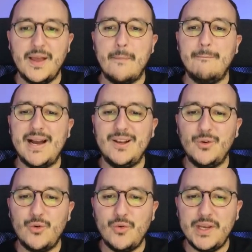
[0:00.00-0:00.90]
my
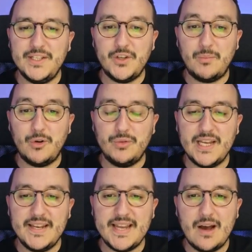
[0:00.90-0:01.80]
logo is
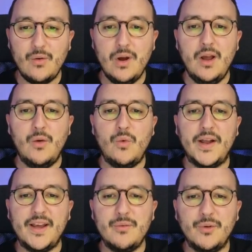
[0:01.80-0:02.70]
uploaded now
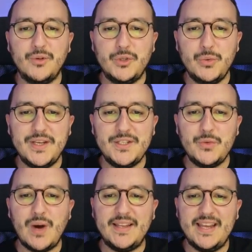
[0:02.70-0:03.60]
what i want to do is
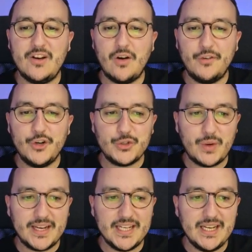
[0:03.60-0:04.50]
to add a cover so
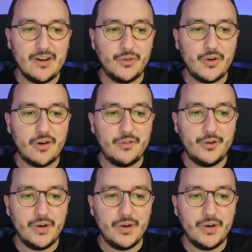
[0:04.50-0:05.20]
i can click on cover